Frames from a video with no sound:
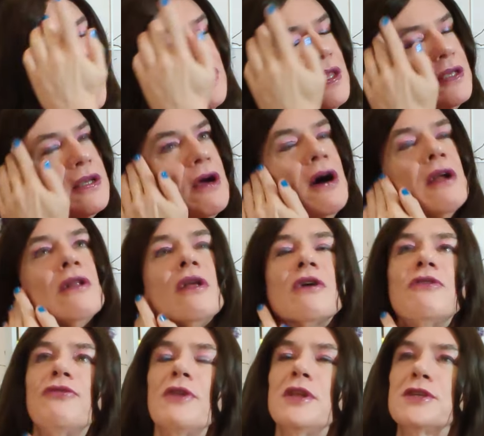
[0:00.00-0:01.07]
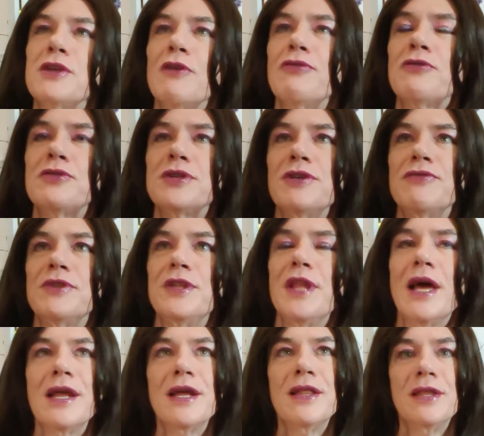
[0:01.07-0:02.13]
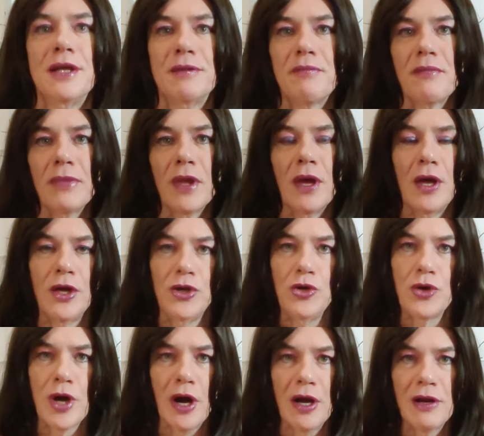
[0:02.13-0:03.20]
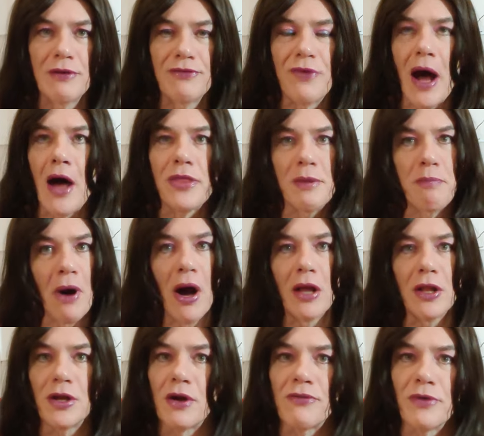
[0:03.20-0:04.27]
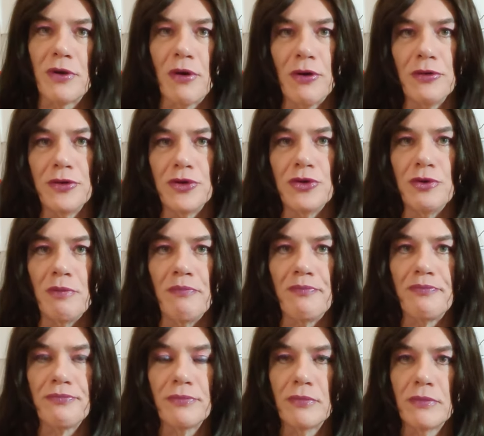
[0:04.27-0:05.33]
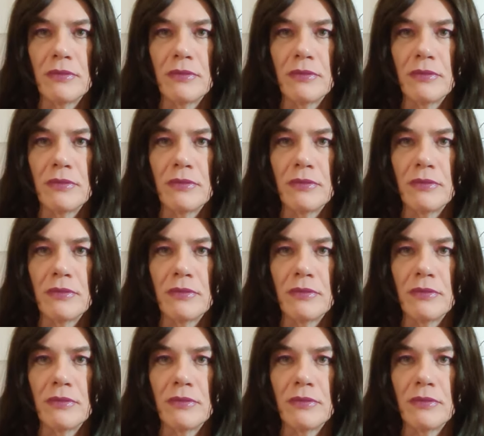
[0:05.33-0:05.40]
And there's kind of like a philosophical shift in that you kind of are the pilot of your own doom.